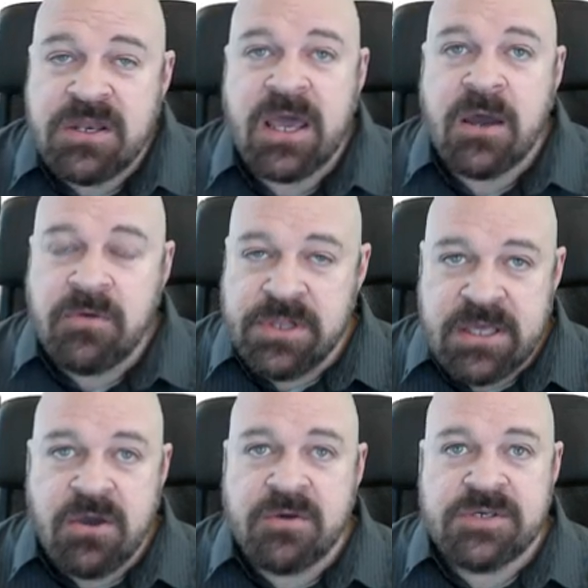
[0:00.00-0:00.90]
Now,
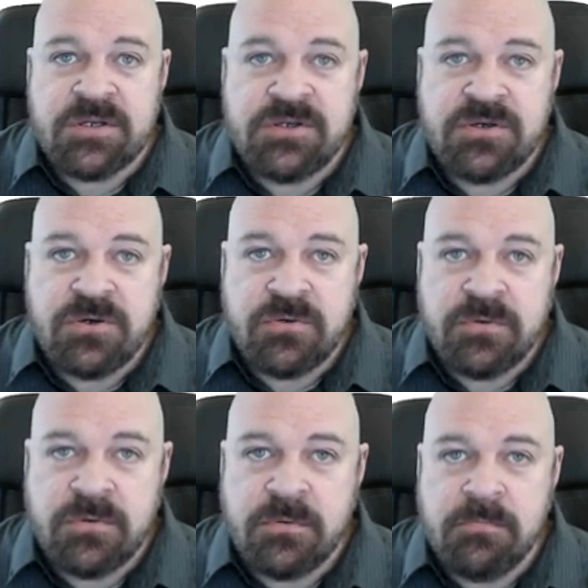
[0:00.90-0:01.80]
Lee goes
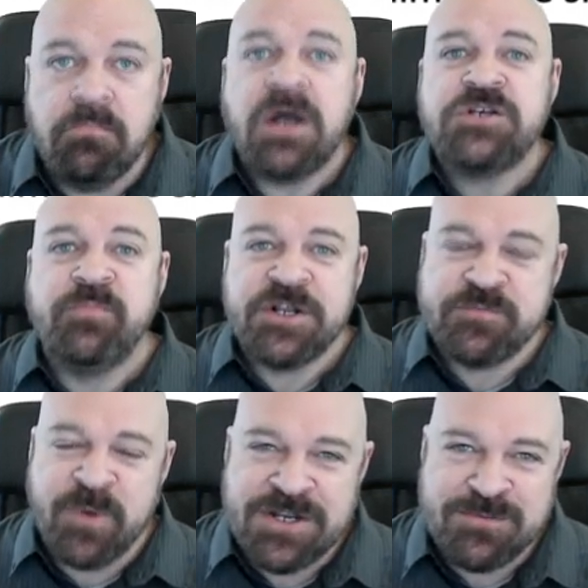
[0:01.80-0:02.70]
into much, much,
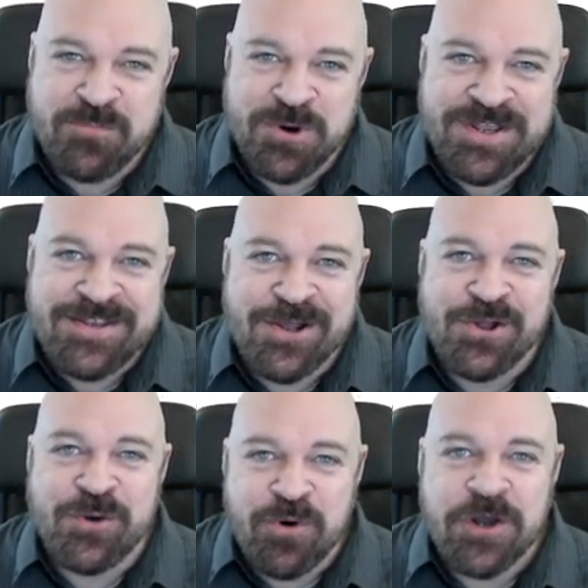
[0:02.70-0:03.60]
much more detail
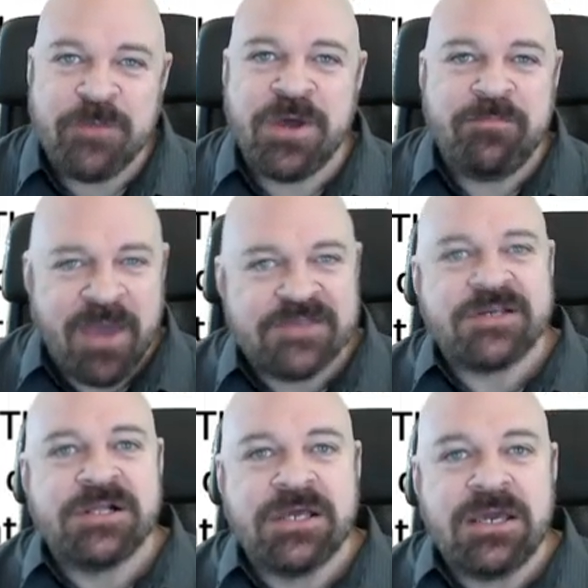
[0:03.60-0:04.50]
in her book, but
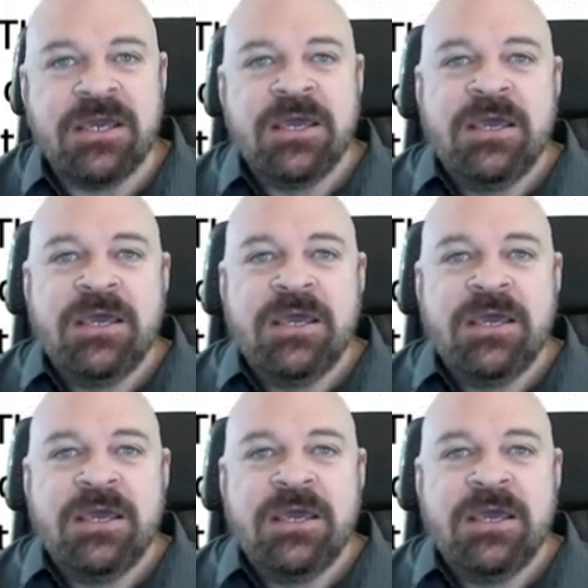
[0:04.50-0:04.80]
basically